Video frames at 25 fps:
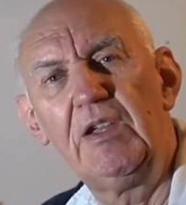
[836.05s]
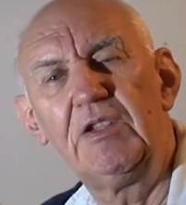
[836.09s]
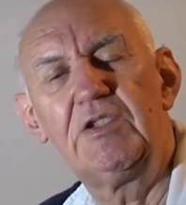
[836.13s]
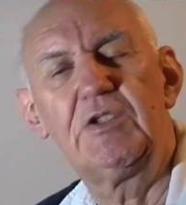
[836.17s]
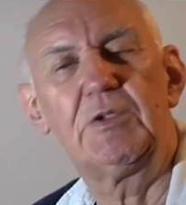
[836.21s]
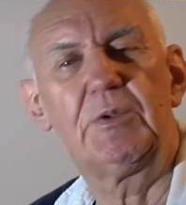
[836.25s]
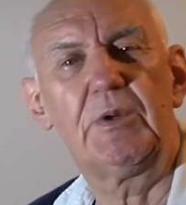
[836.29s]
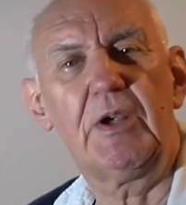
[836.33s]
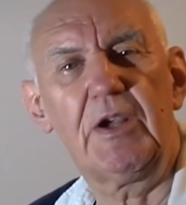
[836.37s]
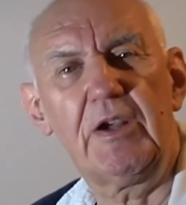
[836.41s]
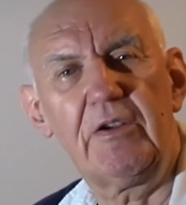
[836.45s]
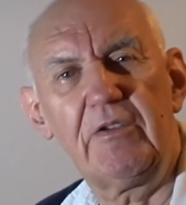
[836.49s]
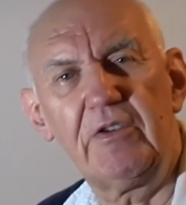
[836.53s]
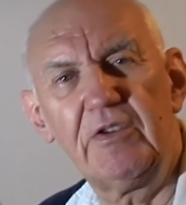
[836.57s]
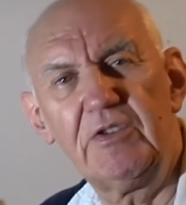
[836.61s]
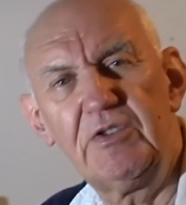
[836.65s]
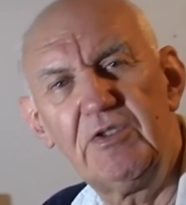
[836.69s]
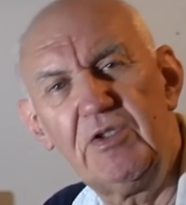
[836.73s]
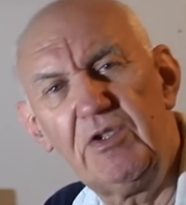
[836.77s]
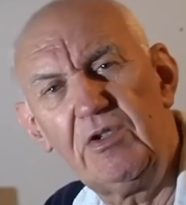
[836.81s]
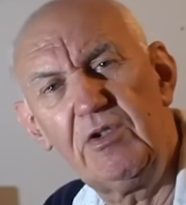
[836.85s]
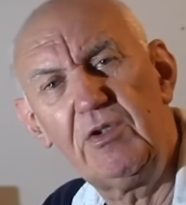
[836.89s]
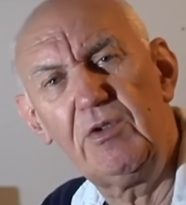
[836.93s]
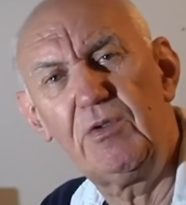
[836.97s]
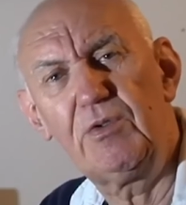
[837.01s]
to areas
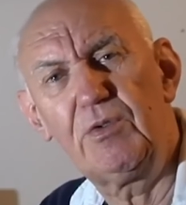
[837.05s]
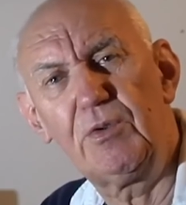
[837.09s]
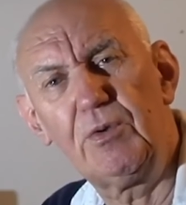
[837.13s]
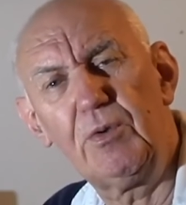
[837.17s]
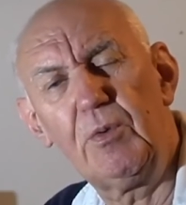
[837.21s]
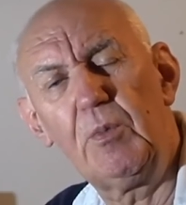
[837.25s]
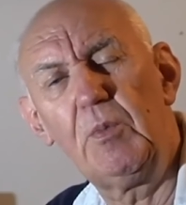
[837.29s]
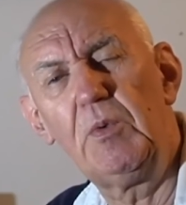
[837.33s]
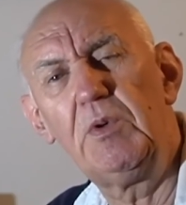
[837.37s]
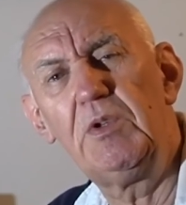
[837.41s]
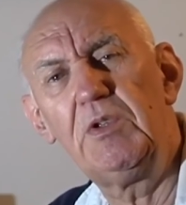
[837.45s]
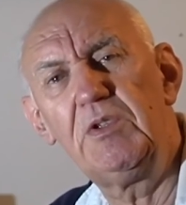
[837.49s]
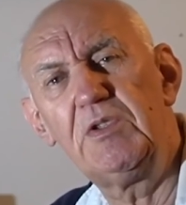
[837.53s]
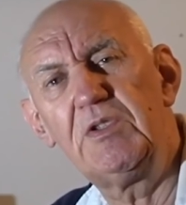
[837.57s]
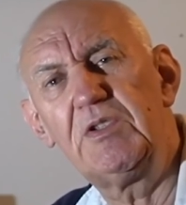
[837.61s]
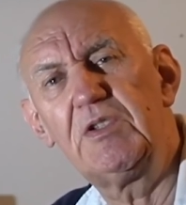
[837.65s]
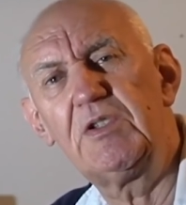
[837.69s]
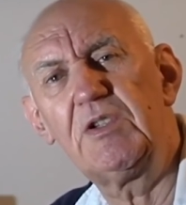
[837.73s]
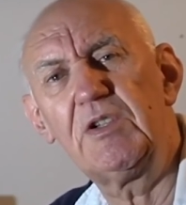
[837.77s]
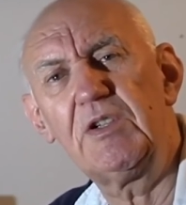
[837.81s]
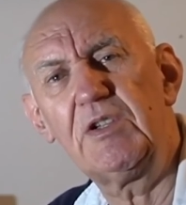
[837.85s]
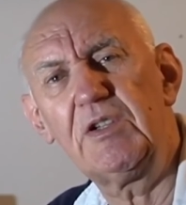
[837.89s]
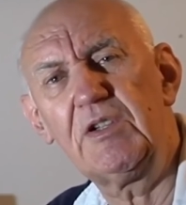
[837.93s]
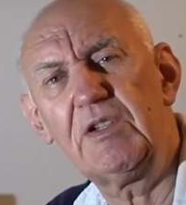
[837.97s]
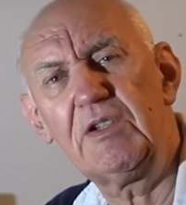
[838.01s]
that you thought weren't,
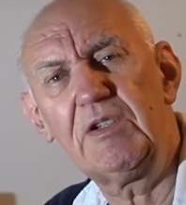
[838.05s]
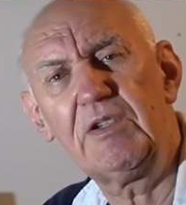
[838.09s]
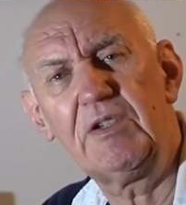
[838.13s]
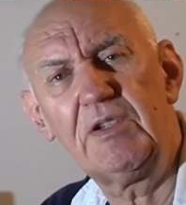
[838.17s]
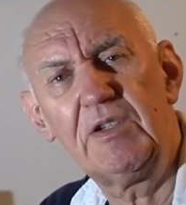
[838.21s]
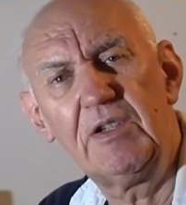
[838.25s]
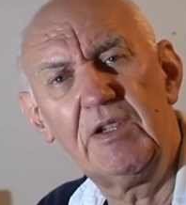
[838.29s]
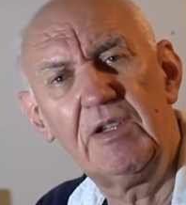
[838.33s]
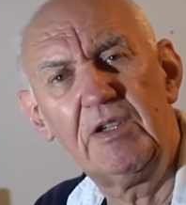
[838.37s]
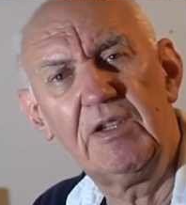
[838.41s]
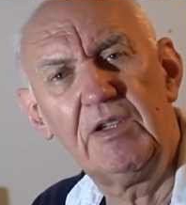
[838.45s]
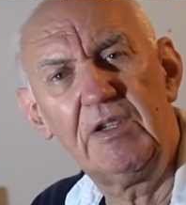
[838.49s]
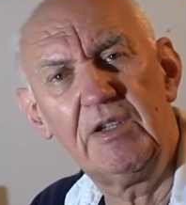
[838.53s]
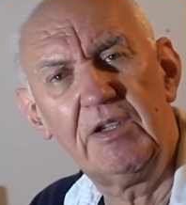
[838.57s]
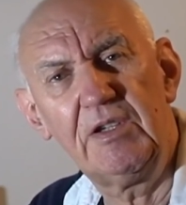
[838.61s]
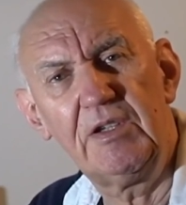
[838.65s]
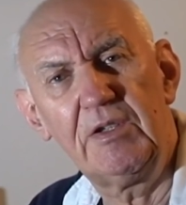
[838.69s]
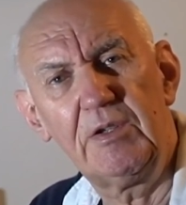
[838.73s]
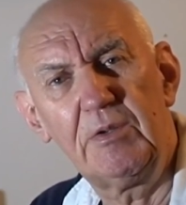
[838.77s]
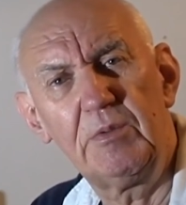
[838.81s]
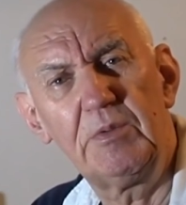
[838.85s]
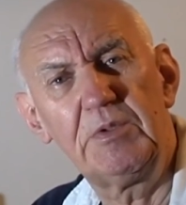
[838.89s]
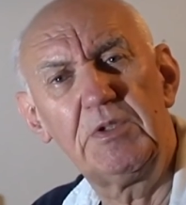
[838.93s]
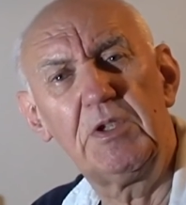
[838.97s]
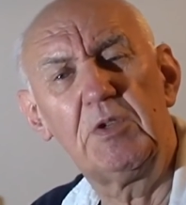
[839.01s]
uh,
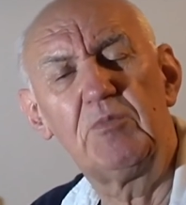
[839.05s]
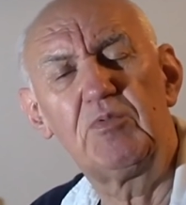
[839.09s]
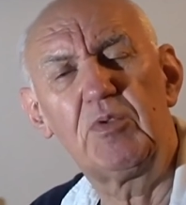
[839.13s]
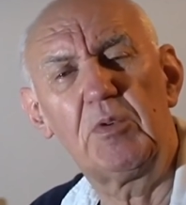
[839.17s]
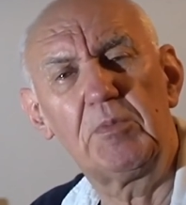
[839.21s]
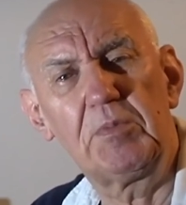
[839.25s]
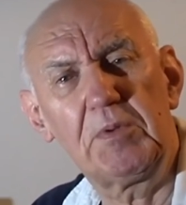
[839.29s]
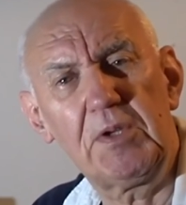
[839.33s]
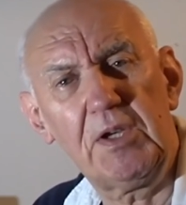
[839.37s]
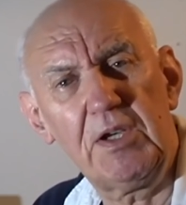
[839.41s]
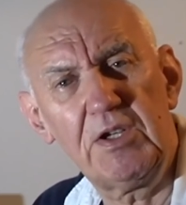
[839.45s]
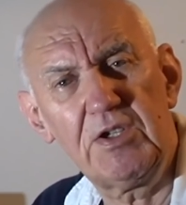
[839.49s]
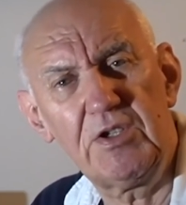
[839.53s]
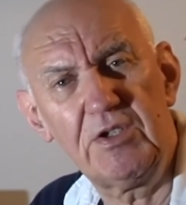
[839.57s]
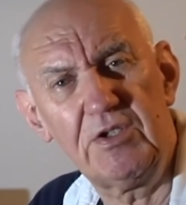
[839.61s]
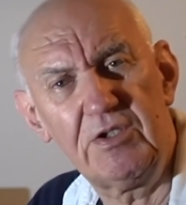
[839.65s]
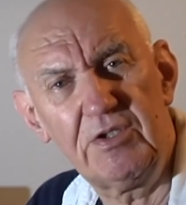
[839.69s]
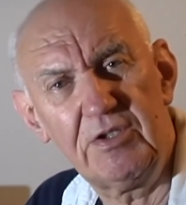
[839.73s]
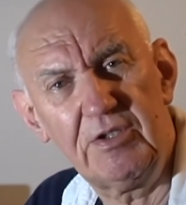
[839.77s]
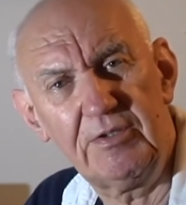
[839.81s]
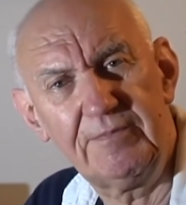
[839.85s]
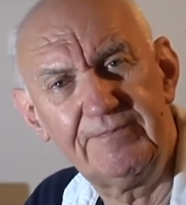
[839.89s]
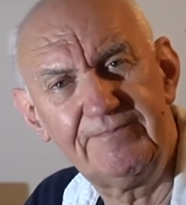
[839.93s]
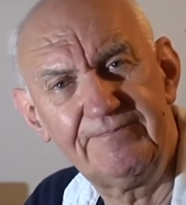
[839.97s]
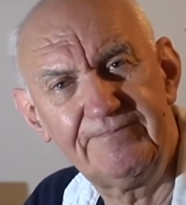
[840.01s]
there was no propagation
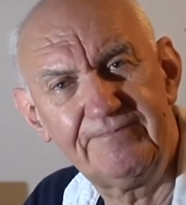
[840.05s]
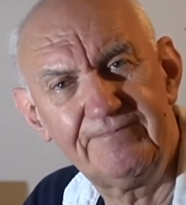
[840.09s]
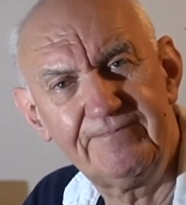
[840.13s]
to.